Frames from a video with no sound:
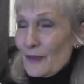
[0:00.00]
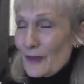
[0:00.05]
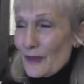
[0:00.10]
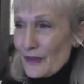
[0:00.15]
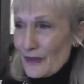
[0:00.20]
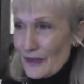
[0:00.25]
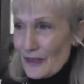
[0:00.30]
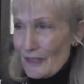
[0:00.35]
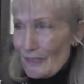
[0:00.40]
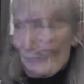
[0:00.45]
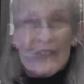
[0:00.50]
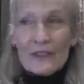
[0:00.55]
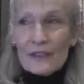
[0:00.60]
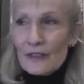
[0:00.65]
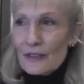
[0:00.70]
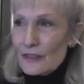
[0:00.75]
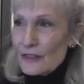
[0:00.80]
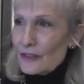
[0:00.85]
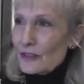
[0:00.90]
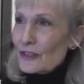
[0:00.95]
third.
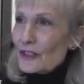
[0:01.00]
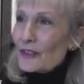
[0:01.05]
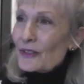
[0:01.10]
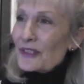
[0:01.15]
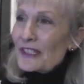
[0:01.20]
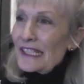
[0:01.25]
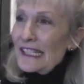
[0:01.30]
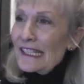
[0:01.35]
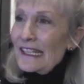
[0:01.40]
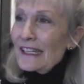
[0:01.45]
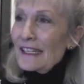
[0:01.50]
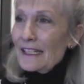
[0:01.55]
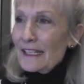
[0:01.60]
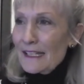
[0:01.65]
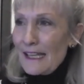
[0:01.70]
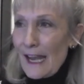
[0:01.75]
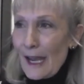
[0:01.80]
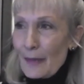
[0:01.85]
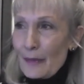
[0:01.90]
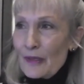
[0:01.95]
Do you see any
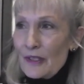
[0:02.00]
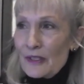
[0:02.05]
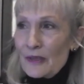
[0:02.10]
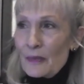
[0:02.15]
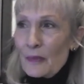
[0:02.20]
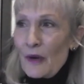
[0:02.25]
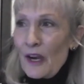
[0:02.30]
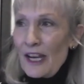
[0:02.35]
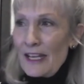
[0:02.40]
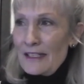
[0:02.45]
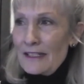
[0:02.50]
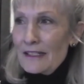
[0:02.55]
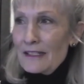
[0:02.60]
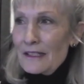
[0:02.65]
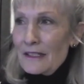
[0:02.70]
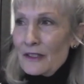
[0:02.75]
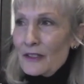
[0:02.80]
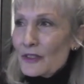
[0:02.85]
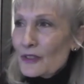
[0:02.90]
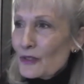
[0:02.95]
happy surprises
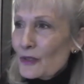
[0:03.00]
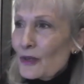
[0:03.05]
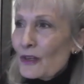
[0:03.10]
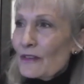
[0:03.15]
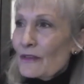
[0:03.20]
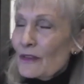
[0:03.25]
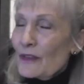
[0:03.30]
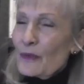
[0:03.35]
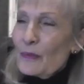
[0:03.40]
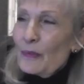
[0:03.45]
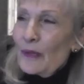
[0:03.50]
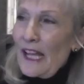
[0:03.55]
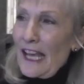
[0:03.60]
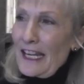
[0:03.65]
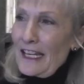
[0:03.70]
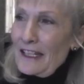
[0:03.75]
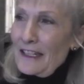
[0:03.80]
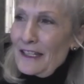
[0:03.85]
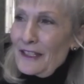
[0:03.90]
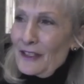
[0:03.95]
in store for the
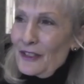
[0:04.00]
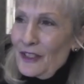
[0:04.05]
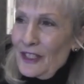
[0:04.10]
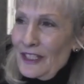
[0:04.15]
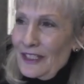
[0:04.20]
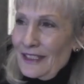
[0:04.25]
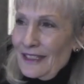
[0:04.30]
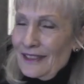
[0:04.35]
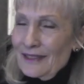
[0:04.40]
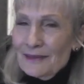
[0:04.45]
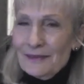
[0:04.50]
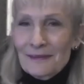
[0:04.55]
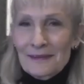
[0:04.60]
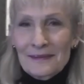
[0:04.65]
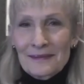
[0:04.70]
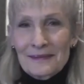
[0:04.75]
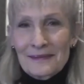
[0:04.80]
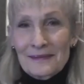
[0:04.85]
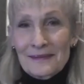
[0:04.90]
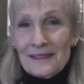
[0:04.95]
planet this year?
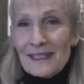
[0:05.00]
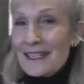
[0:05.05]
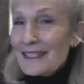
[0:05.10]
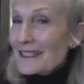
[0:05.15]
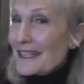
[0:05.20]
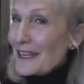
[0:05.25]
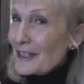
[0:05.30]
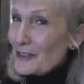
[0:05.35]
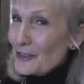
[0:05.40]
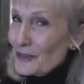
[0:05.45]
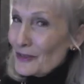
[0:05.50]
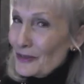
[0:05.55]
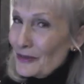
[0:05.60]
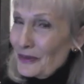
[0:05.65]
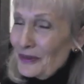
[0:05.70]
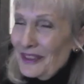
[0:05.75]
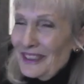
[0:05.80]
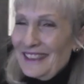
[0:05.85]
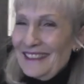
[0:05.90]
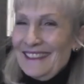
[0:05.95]
Yes, I
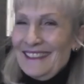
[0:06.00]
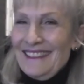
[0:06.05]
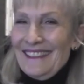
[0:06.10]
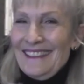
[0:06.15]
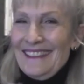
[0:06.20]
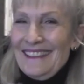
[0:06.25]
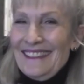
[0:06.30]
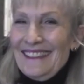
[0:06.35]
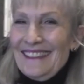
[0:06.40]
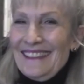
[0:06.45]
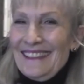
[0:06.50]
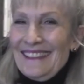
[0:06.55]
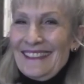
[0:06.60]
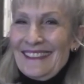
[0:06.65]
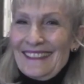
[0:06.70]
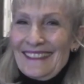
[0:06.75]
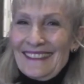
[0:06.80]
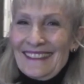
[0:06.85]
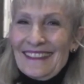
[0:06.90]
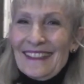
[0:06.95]
do.
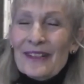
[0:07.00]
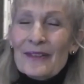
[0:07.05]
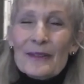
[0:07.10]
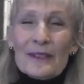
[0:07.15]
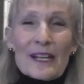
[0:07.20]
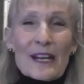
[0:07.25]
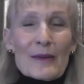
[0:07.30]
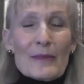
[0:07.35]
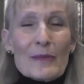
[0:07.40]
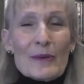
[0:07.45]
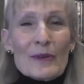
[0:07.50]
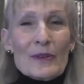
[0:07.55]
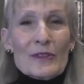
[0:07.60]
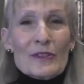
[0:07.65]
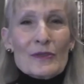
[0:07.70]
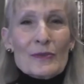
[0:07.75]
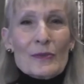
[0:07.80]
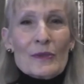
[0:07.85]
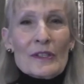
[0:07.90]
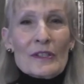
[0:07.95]
When I
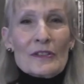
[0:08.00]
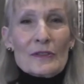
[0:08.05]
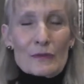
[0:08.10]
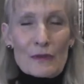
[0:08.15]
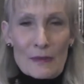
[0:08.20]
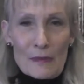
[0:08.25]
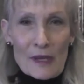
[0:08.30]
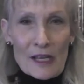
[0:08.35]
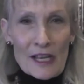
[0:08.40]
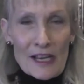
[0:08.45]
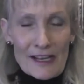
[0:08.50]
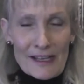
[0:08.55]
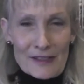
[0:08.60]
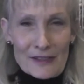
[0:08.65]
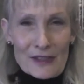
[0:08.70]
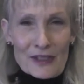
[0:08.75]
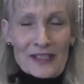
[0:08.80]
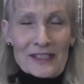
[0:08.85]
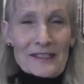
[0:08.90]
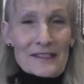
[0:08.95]
merge with streaming
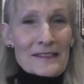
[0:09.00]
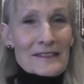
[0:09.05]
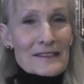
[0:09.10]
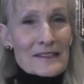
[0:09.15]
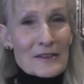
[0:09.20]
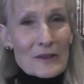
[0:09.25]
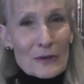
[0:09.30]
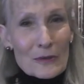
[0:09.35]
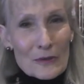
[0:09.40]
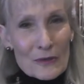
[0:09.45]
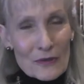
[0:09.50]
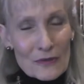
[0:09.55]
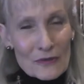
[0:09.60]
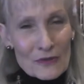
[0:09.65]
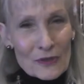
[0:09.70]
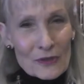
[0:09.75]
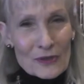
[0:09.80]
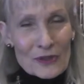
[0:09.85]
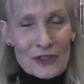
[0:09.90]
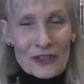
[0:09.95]
consciousness and go to the
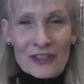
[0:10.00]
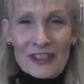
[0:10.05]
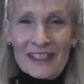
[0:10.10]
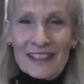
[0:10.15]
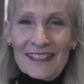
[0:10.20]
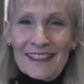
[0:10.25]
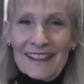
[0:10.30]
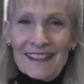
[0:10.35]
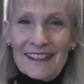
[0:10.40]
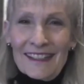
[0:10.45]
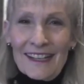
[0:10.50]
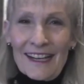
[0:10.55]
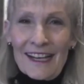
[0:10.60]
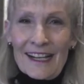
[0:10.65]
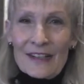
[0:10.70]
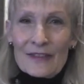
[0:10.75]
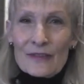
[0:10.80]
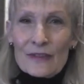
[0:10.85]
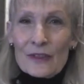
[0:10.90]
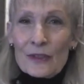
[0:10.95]
future,
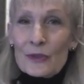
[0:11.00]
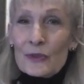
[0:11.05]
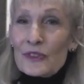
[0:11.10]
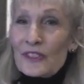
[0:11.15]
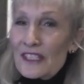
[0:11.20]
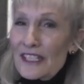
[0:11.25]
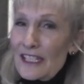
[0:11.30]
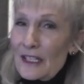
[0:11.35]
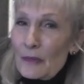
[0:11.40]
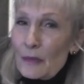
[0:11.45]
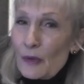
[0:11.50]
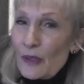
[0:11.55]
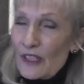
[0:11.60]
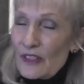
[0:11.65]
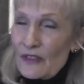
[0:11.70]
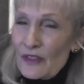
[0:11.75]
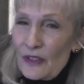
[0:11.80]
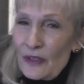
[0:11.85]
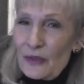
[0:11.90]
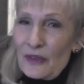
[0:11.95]
I view sneak
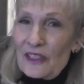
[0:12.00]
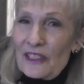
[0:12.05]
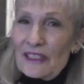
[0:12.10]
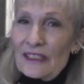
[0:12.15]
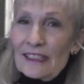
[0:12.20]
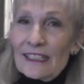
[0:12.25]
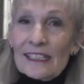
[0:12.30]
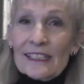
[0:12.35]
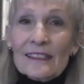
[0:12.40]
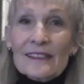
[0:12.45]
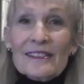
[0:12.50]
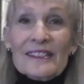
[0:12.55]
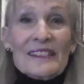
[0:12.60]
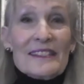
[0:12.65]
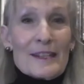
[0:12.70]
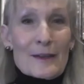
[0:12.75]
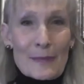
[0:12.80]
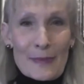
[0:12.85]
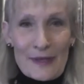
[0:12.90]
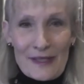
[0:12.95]
previews, little
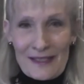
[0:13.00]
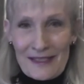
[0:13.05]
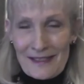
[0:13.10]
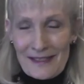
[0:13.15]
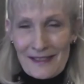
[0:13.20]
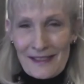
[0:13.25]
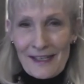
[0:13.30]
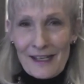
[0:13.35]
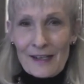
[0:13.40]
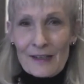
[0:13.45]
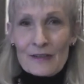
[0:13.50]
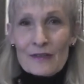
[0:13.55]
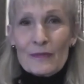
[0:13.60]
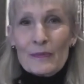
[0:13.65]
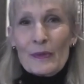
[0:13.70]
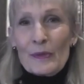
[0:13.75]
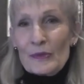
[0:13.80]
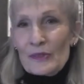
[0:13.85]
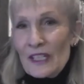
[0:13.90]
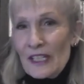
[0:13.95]
snippets of
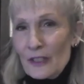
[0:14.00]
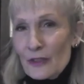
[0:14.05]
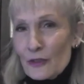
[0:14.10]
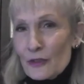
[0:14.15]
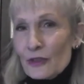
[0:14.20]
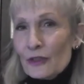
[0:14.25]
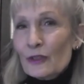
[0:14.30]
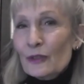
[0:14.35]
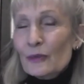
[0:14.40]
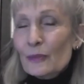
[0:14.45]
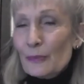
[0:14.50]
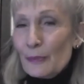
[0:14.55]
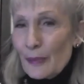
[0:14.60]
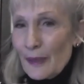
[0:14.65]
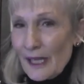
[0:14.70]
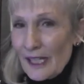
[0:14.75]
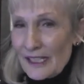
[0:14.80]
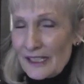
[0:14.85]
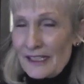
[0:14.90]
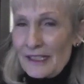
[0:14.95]
potential
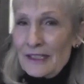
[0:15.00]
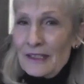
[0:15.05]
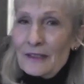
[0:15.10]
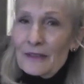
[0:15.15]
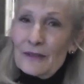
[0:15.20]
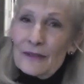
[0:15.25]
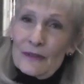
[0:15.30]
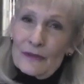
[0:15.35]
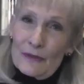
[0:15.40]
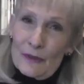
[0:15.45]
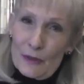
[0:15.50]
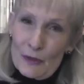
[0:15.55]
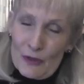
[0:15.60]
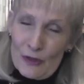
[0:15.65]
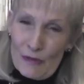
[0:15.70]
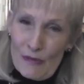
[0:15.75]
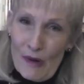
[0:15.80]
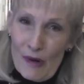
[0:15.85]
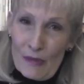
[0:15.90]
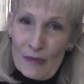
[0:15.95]
positive future
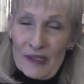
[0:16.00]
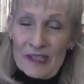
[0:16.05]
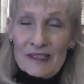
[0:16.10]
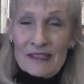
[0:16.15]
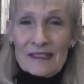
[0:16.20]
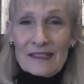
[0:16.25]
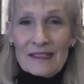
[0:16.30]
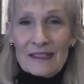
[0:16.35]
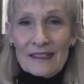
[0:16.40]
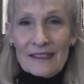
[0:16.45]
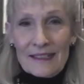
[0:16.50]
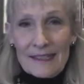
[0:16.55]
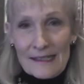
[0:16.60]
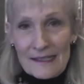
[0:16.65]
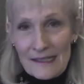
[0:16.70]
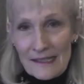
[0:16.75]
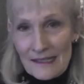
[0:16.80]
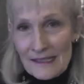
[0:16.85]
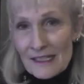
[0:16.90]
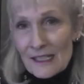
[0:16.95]
moments
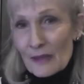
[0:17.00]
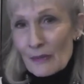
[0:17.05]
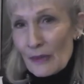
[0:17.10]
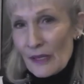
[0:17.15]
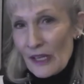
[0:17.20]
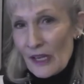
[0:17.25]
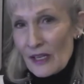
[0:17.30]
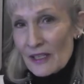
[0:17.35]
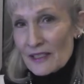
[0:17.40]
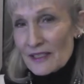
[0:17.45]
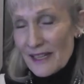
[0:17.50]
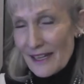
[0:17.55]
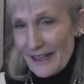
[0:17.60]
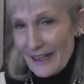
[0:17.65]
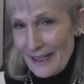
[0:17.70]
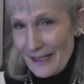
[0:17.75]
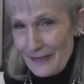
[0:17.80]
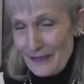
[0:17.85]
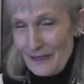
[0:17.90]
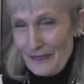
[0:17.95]
existing beyond
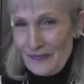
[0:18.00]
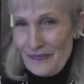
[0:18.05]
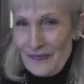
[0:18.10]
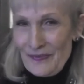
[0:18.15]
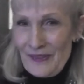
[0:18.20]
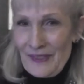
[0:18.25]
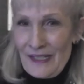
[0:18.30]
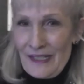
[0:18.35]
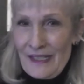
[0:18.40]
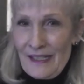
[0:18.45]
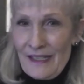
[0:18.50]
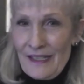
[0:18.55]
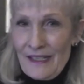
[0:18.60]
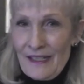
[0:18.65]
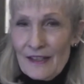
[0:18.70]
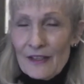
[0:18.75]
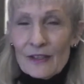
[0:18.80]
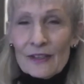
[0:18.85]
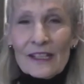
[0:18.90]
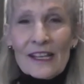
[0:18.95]
time.
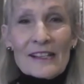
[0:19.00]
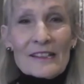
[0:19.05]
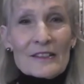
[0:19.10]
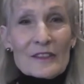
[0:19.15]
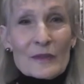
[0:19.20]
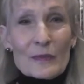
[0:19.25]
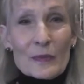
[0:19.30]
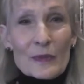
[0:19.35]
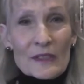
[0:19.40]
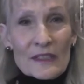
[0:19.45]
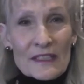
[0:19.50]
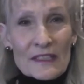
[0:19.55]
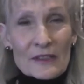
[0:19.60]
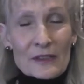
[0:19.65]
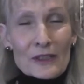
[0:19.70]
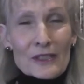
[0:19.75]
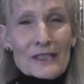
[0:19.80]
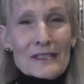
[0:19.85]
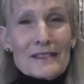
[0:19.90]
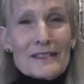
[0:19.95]
There are lots of
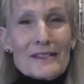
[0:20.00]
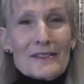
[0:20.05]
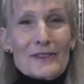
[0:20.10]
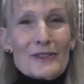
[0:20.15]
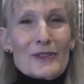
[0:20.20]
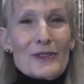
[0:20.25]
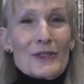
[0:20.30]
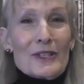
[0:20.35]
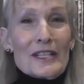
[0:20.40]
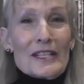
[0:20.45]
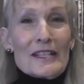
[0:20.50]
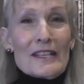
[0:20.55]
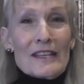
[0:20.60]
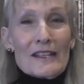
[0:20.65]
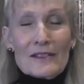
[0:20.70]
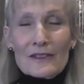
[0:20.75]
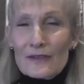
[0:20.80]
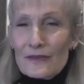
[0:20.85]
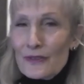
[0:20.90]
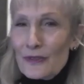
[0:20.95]
predictions concerning the
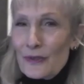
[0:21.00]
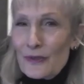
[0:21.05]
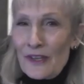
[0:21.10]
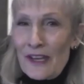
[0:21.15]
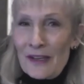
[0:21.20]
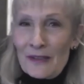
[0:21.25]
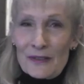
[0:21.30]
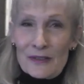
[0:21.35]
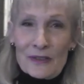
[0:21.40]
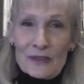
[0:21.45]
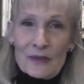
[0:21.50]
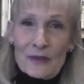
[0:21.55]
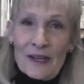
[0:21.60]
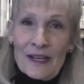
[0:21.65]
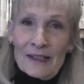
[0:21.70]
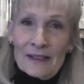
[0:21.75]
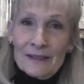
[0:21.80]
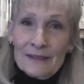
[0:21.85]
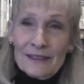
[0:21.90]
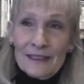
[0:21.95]
end of
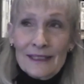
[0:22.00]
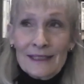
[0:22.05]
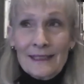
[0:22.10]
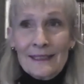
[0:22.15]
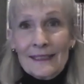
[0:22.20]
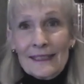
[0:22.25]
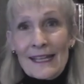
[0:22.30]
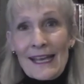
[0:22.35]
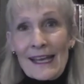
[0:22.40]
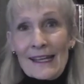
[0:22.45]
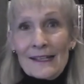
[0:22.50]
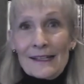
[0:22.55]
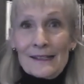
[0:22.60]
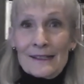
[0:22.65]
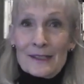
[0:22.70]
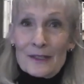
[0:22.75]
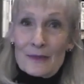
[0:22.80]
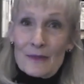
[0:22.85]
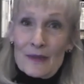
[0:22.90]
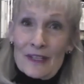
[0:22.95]
2012,
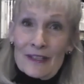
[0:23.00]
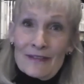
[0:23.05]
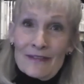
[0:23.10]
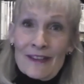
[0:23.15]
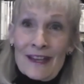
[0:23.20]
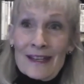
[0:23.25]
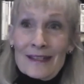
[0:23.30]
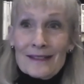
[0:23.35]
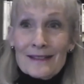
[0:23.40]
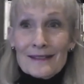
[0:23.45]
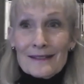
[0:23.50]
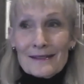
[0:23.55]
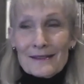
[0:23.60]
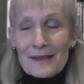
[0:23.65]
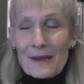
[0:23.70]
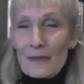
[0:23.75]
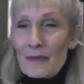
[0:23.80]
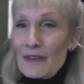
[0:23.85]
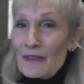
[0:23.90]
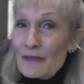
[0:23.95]
cataclysmic events,
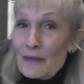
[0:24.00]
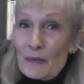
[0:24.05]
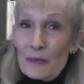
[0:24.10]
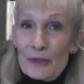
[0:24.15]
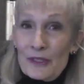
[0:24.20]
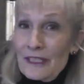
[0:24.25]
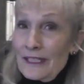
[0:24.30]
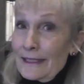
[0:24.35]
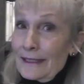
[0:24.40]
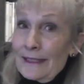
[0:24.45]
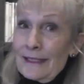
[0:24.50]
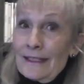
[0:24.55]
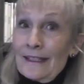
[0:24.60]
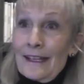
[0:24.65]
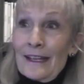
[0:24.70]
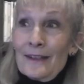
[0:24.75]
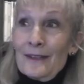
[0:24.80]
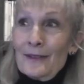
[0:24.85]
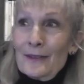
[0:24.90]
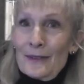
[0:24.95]
some even predicting the
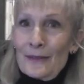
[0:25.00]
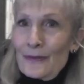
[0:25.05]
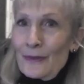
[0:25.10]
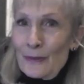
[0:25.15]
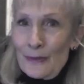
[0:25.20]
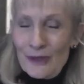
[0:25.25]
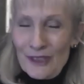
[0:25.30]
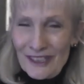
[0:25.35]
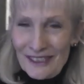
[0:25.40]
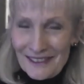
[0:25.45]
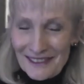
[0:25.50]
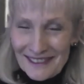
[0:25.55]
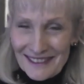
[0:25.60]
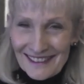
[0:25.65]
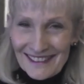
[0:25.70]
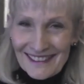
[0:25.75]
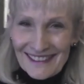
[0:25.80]
end of the world.